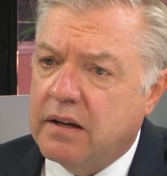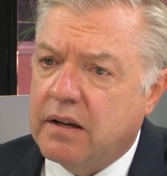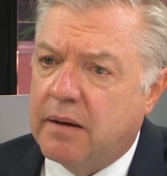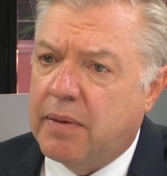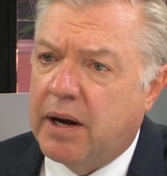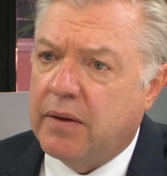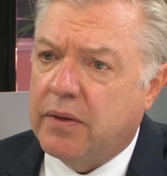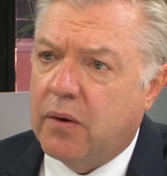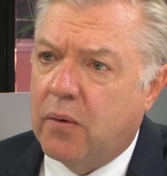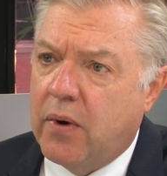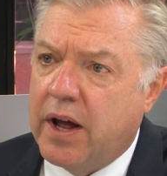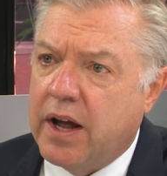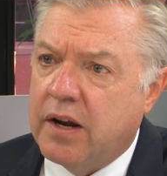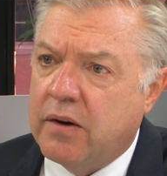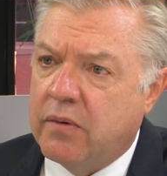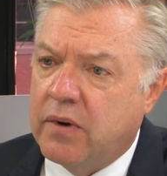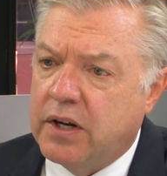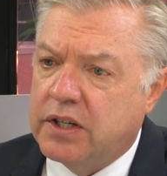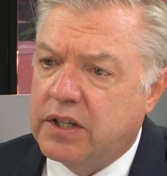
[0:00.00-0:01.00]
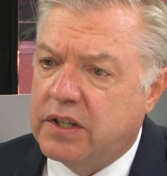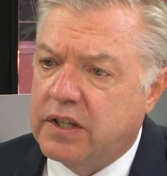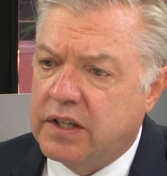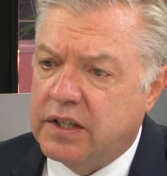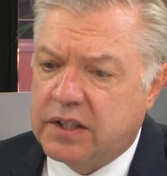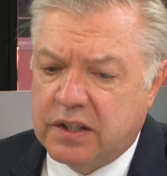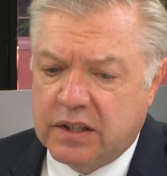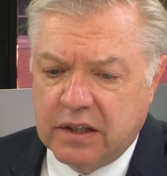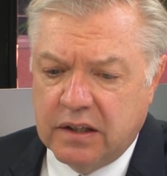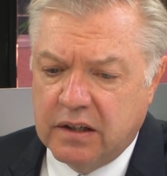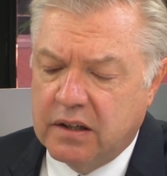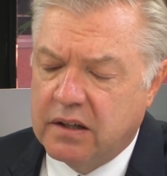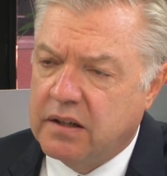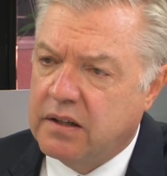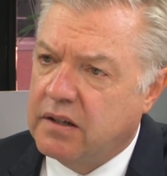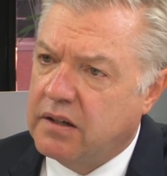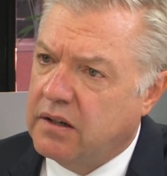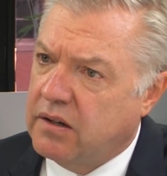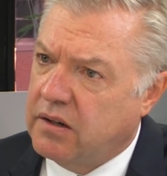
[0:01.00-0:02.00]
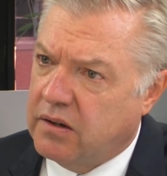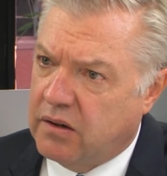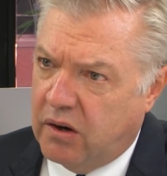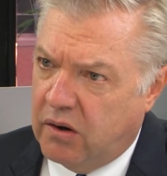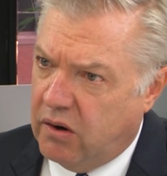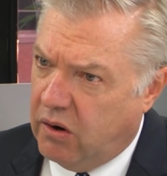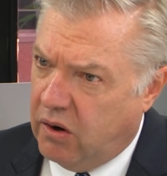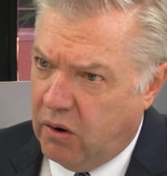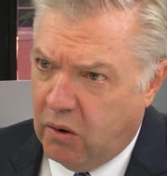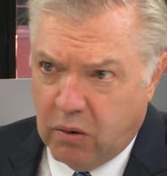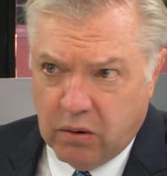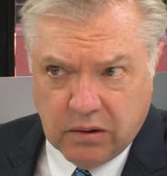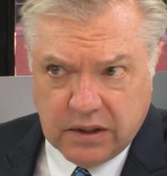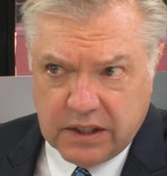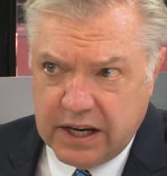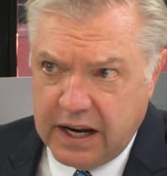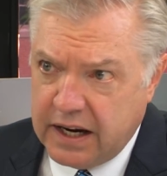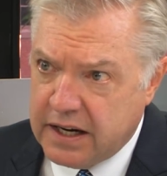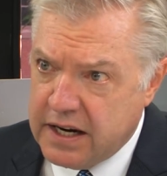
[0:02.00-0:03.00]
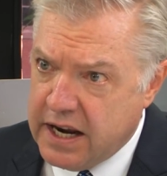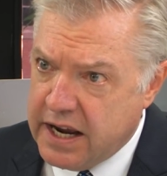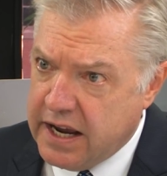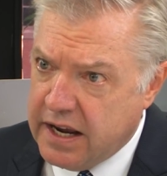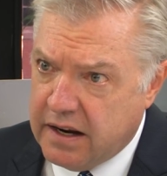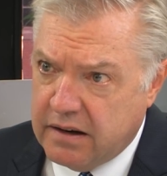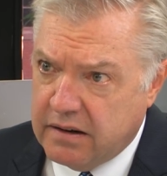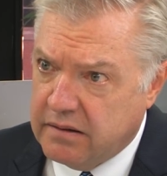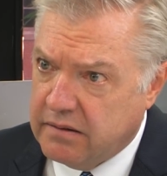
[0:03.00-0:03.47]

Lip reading: about the way in which this old technique